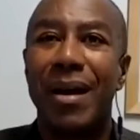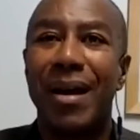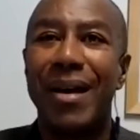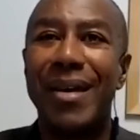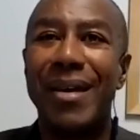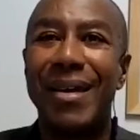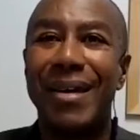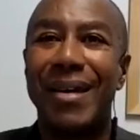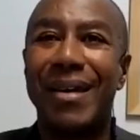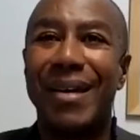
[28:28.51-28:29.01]

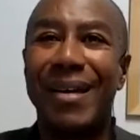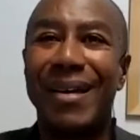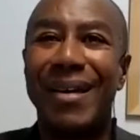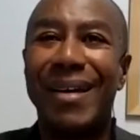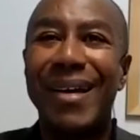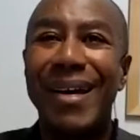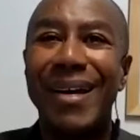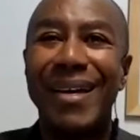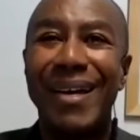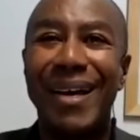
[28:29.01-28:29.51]

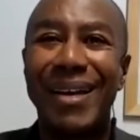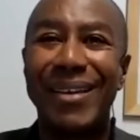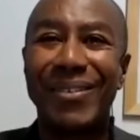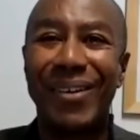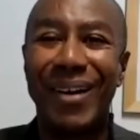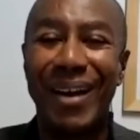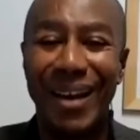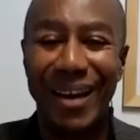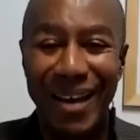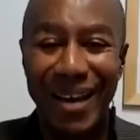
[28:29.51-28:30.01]
That's
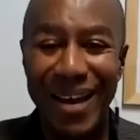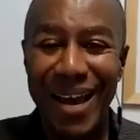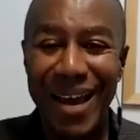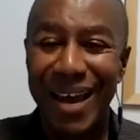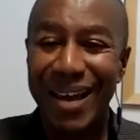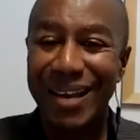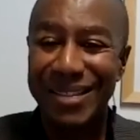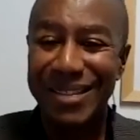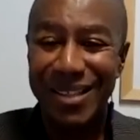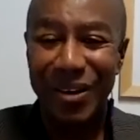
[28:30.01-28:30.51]
right.
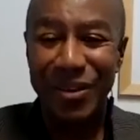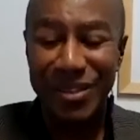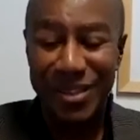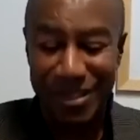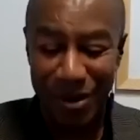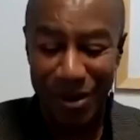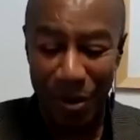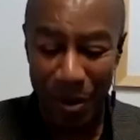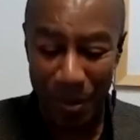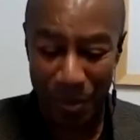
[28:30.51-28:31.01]
And so it's
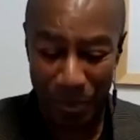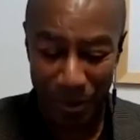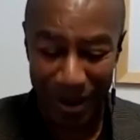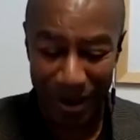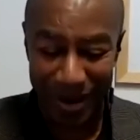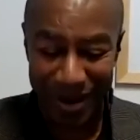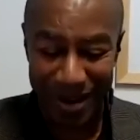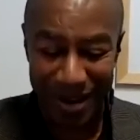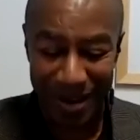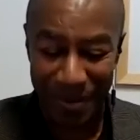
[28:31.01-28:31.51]
so
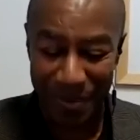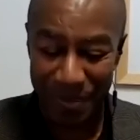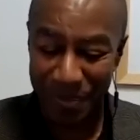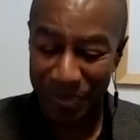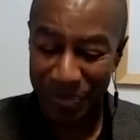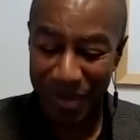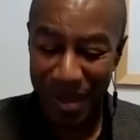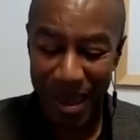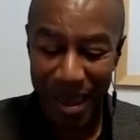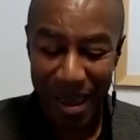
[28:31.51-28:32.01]
important
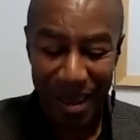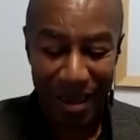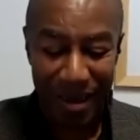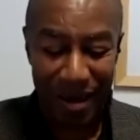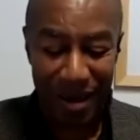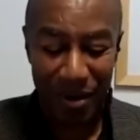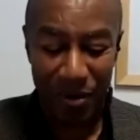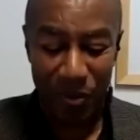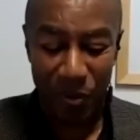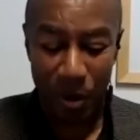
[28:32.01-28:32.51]

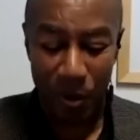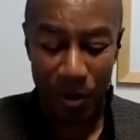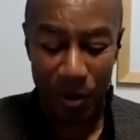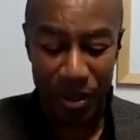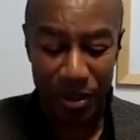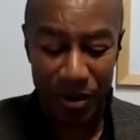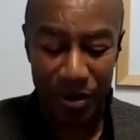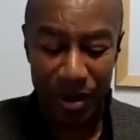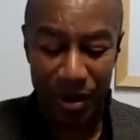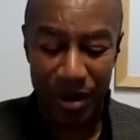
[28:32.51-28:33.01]
what
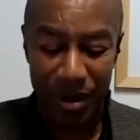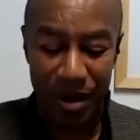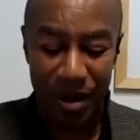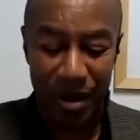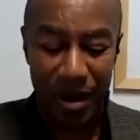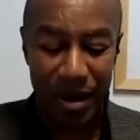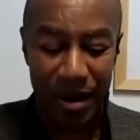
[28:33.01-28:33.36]
we're doing here.